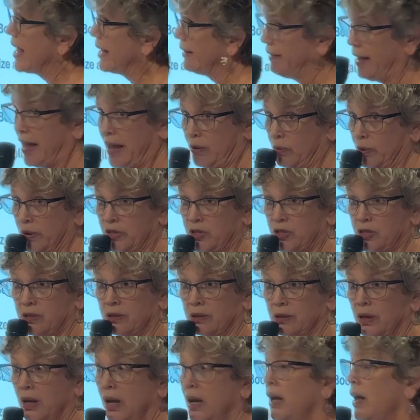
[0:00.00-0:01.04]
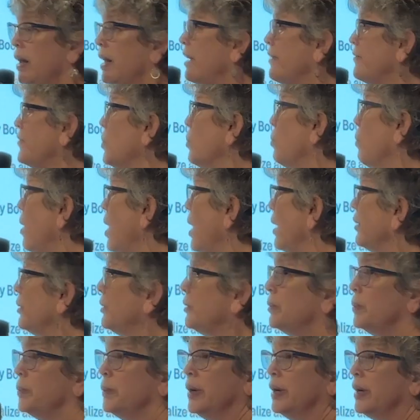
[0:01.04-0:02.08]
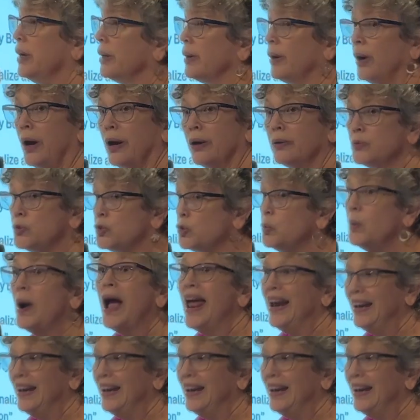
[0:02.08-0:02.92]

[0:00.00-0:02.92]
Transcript: that language. If you want to do